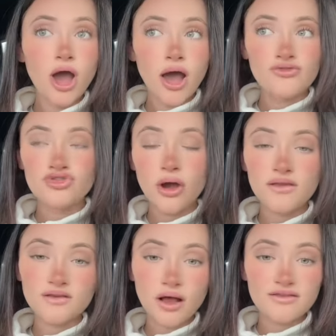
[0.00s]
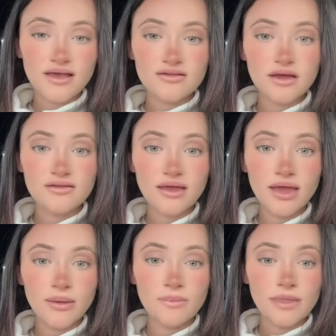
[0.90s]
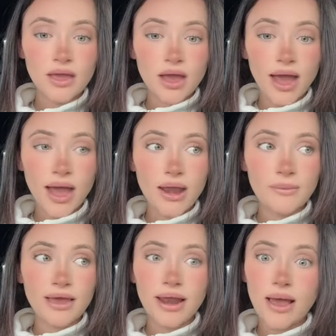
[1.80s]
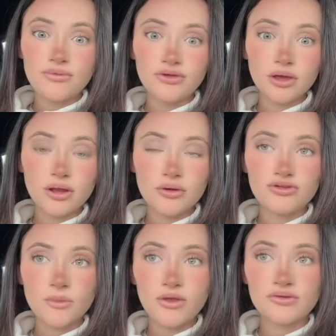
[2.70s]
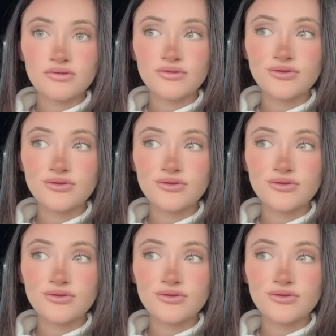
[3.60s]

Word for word: I've tried to contact her team and I'm getting absolutely no response.